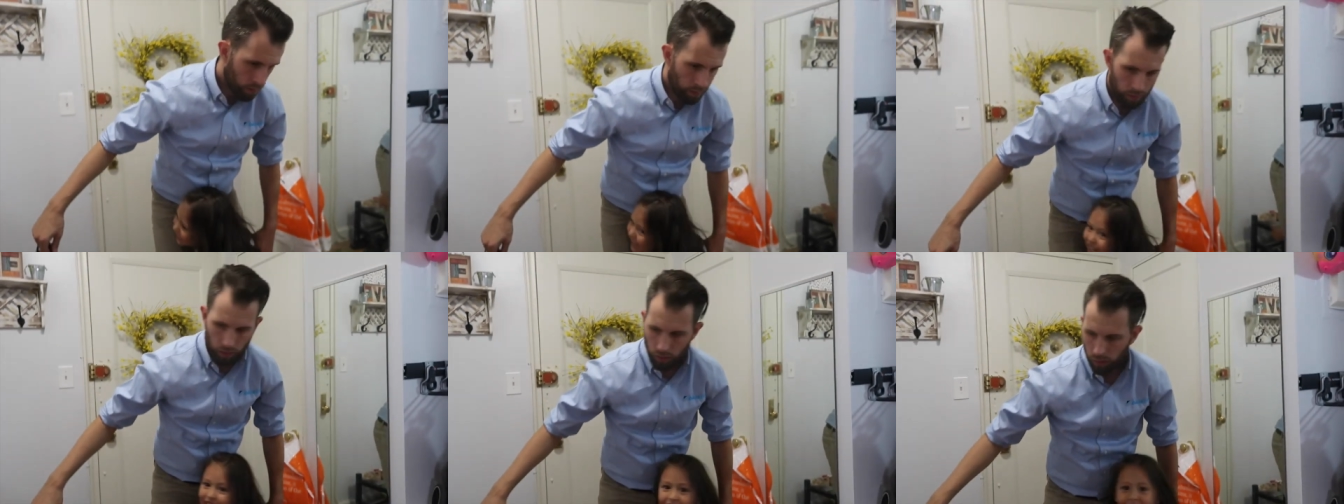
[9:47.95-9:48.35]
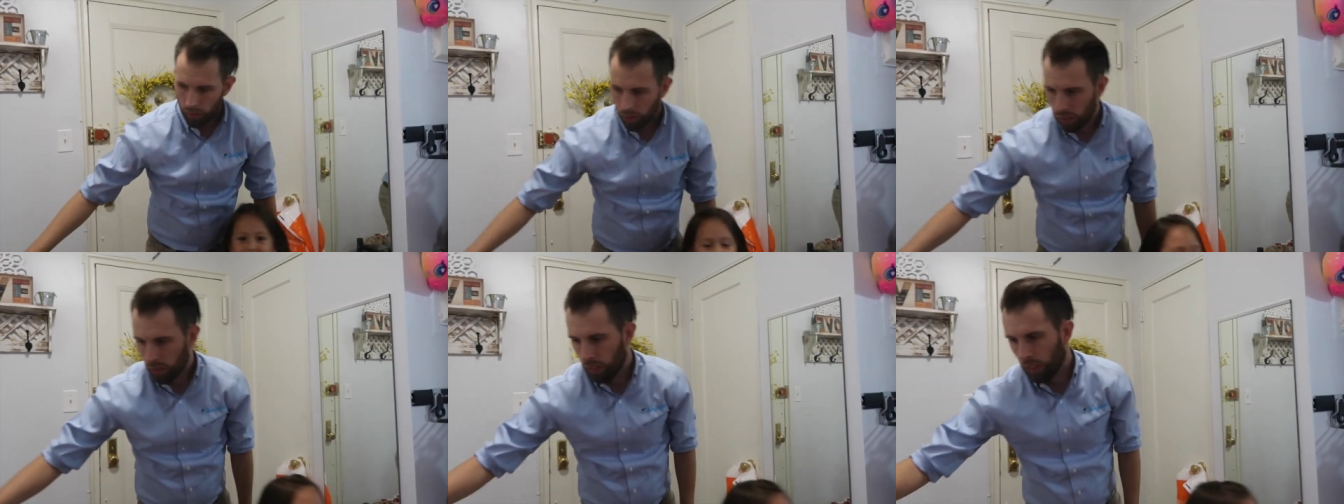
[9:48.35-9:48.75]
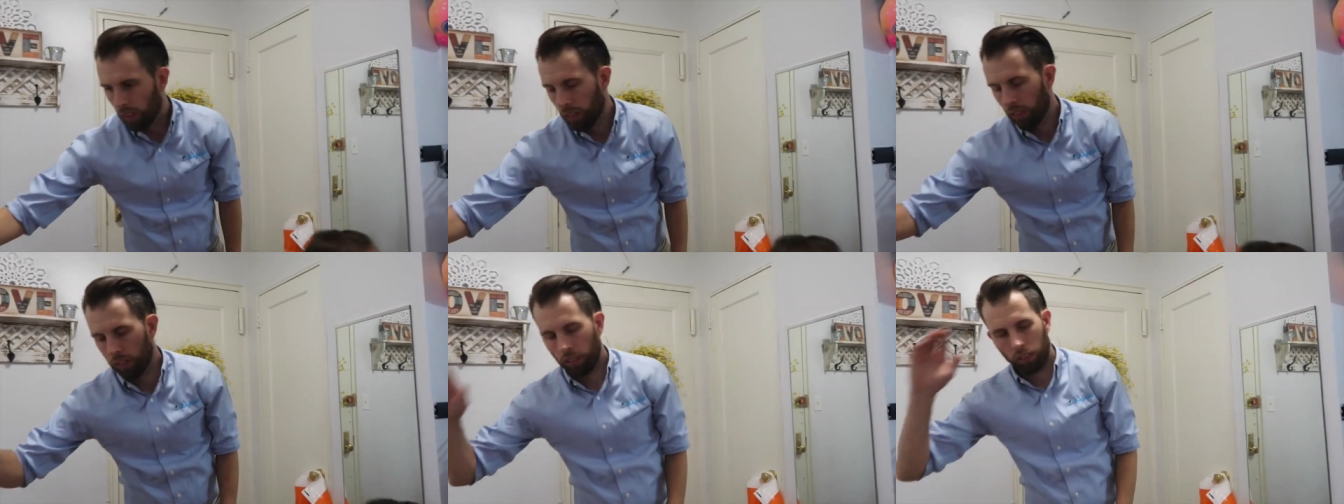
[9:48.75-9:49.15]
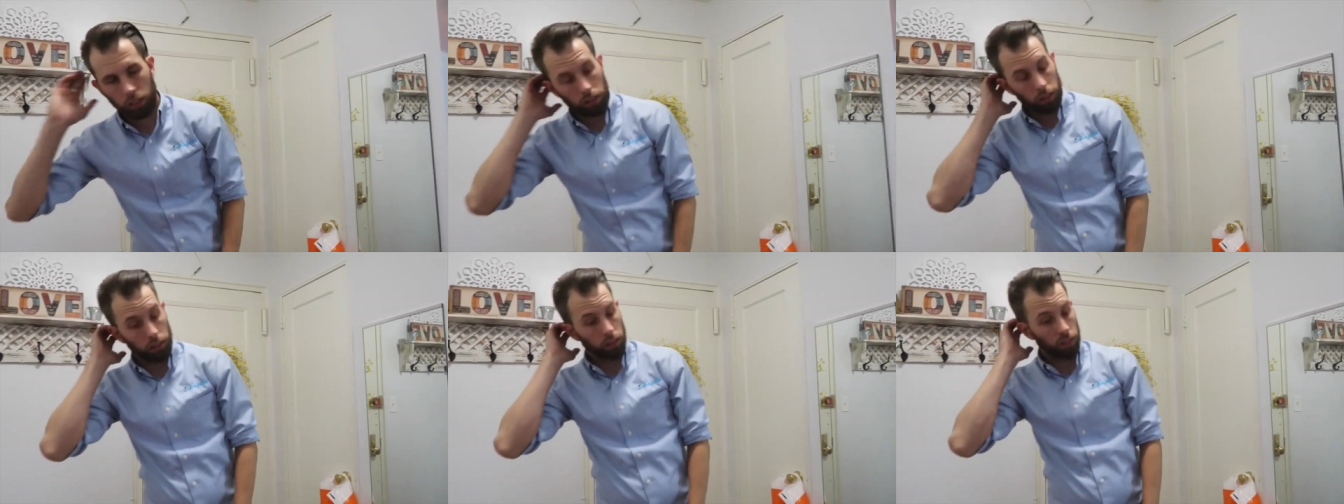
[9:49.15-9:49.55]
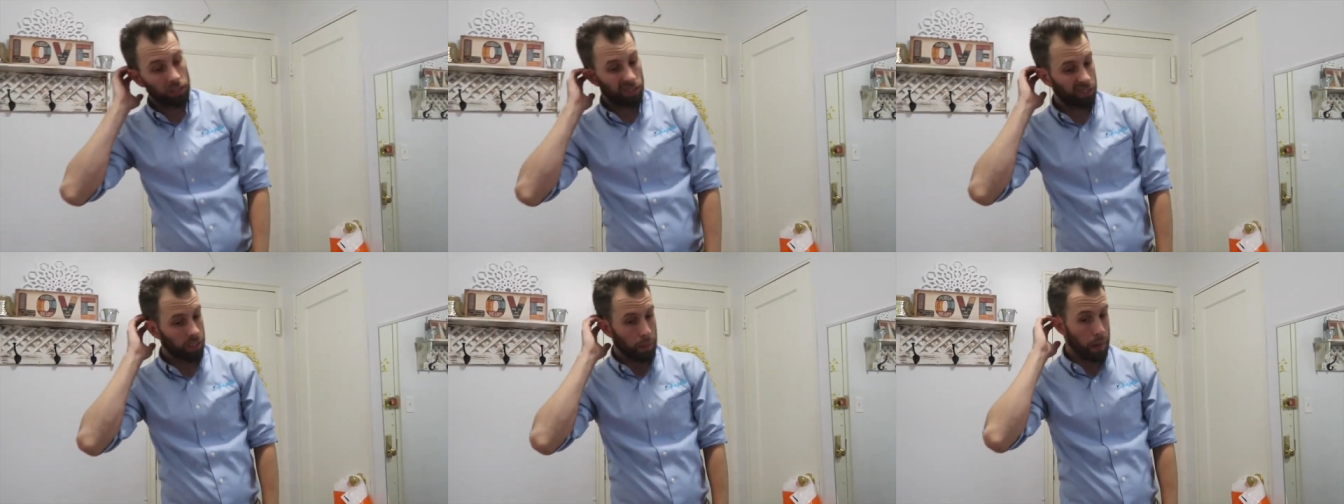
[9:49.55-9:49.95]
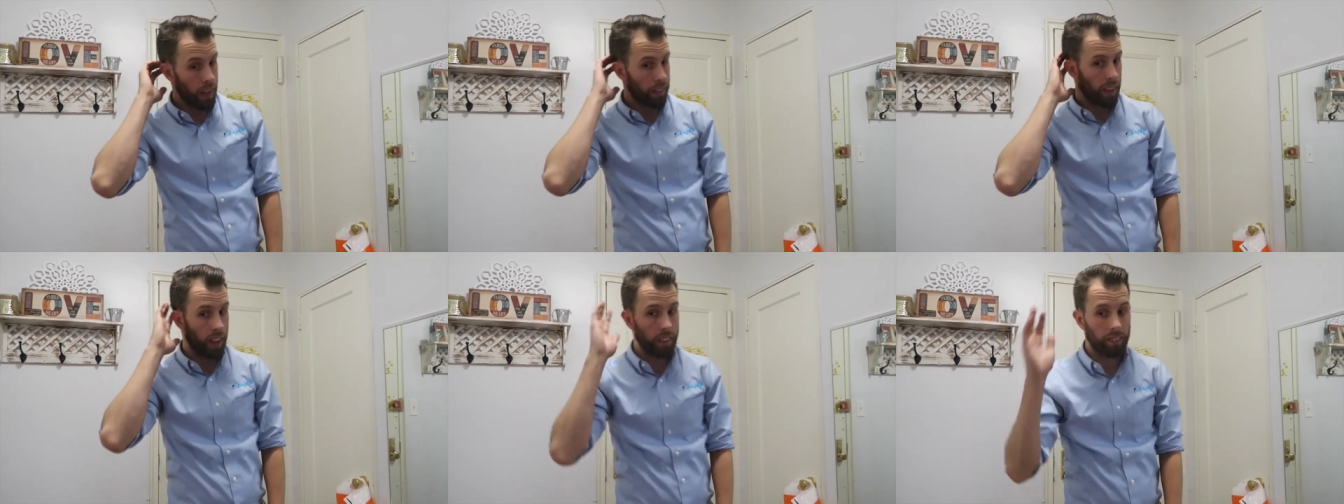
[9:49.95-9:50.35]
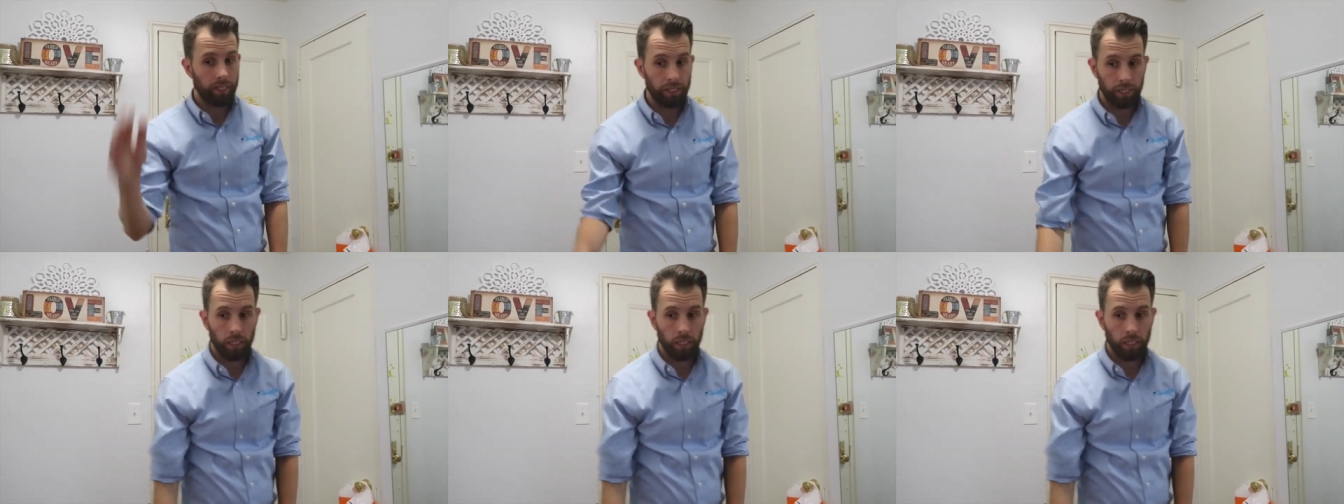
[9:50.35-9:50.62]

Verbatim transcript: to working, babe. Got that.